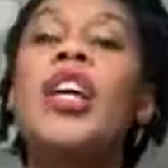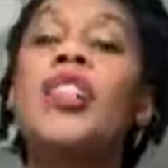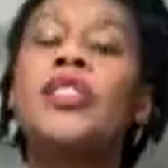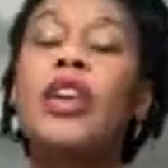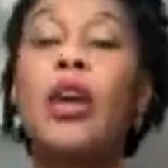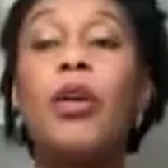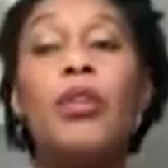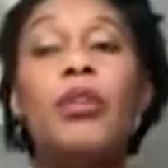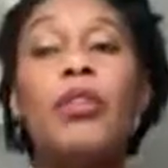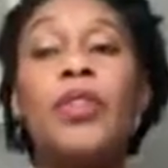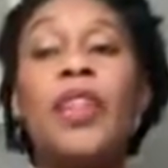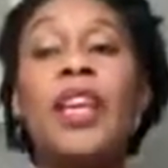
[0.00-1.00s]
So
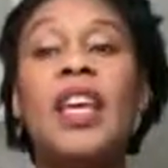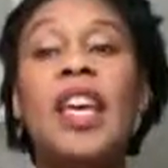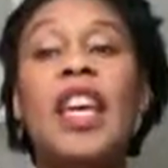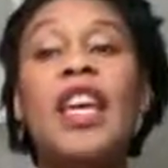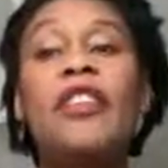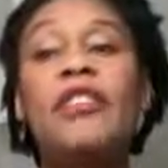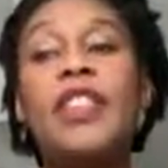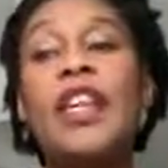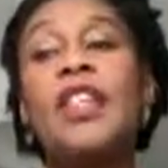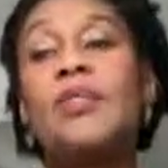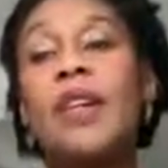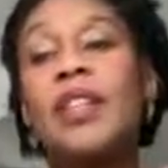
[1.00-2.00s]
if
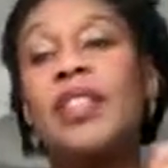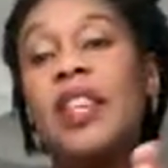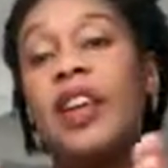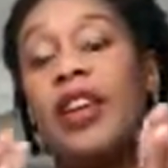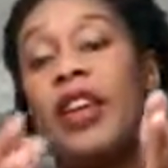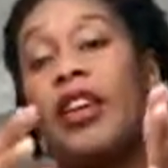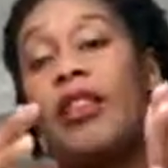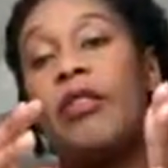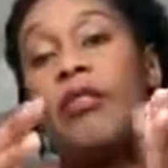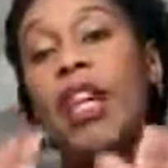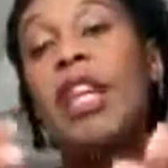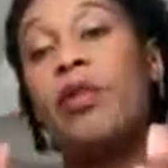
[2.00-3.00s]
these ones are
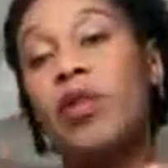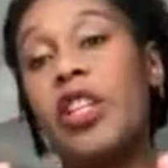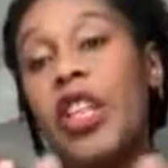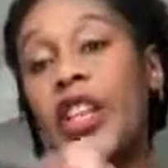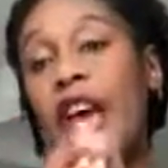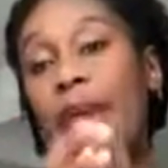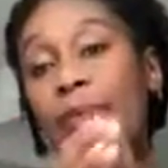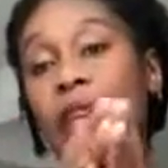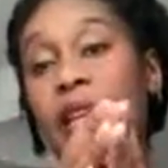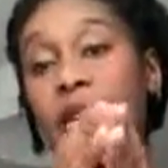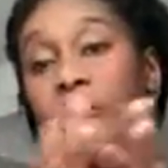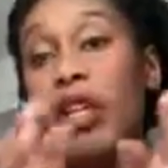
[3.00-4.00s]
really, what should happen
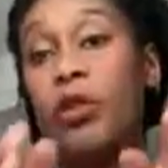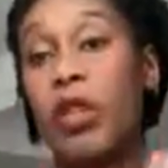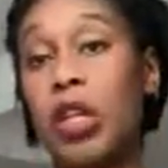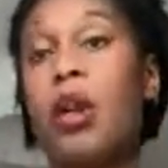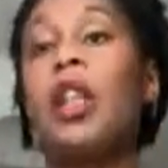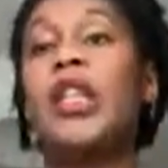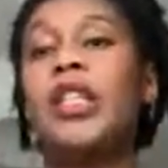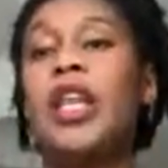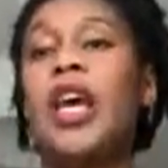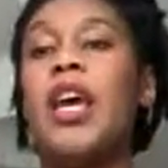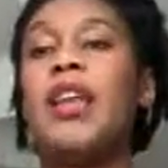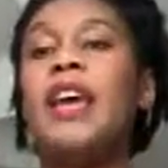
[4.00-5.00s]
is when you acknowledge
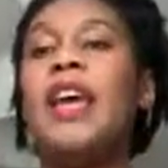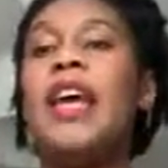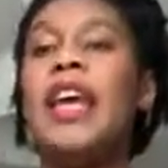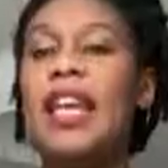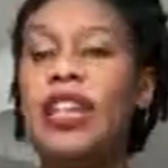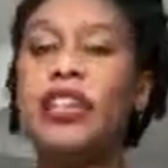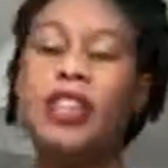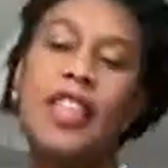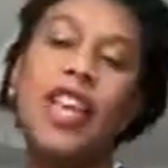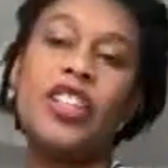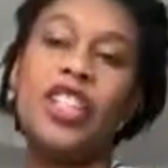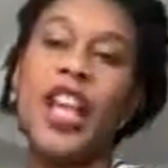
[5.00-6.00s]
it, it should
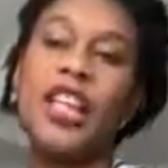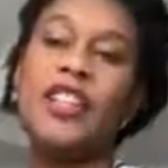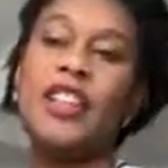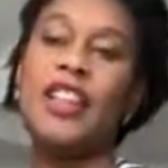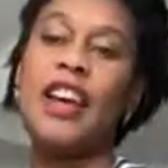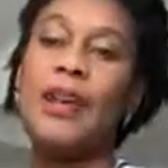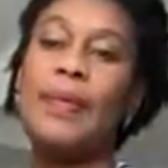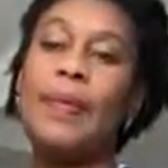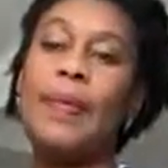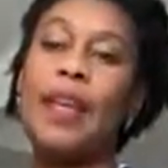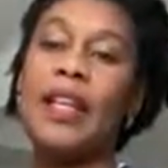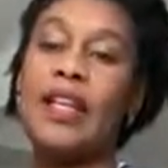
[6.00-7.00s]
then change
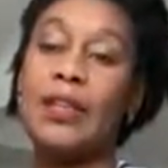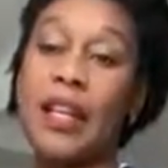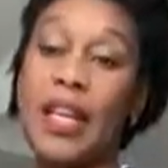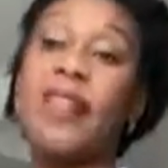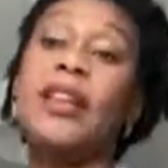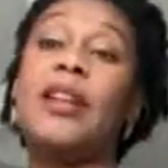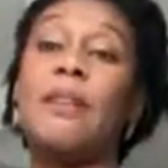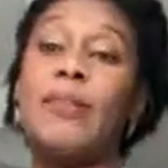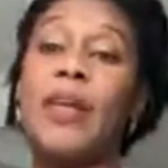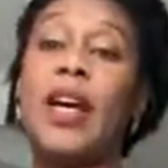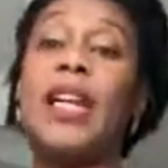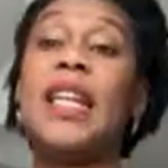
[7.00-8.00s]
into another
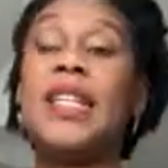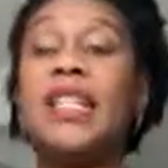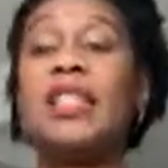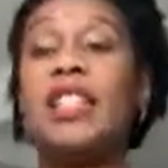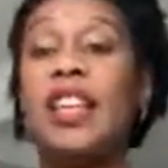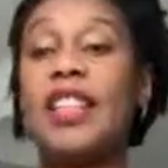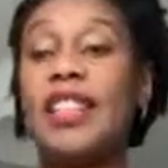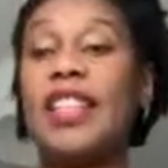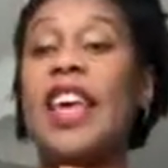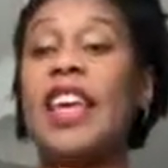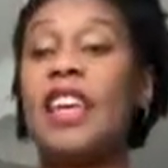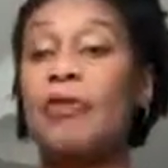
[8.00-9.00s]
number, unless it's just
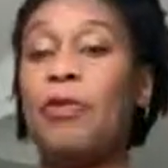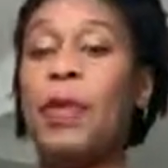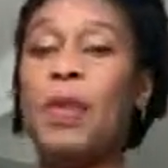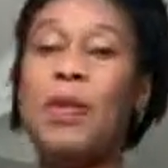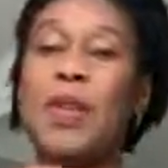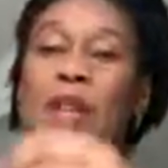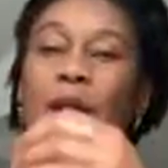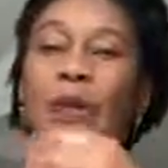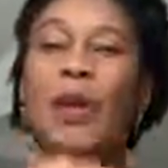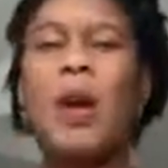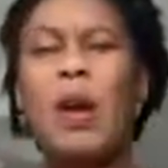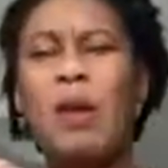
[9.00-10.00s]
saying, well, we don't
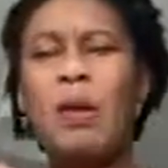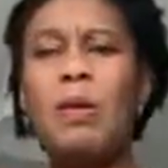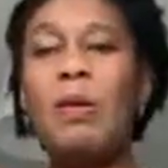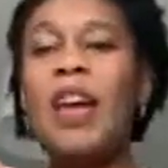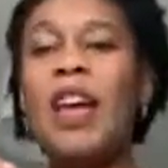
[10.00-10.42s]
know